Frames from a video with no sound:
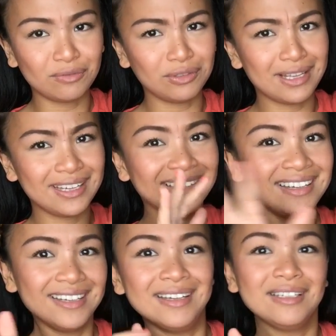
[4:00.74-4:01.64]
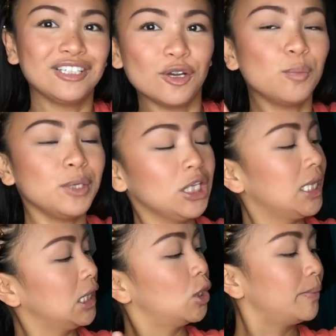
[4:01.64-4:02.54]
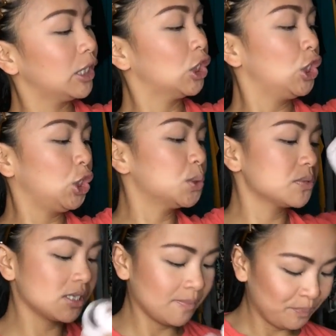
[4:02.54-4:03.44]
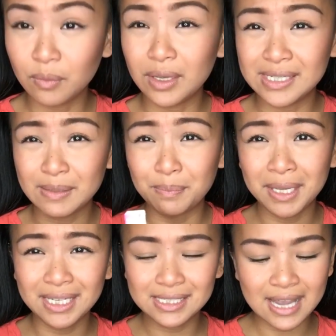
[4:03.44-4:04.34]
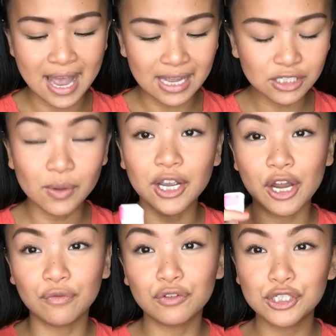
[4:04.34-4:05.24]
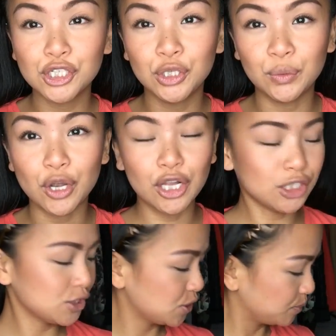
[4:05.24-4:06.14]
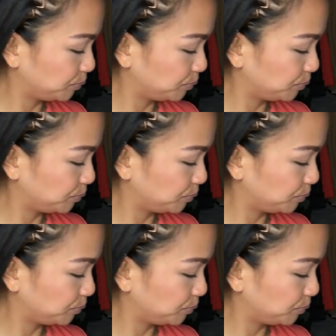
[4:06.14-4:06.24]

and it would like be a little cute. It is a pink tag, so I got it for $2. Next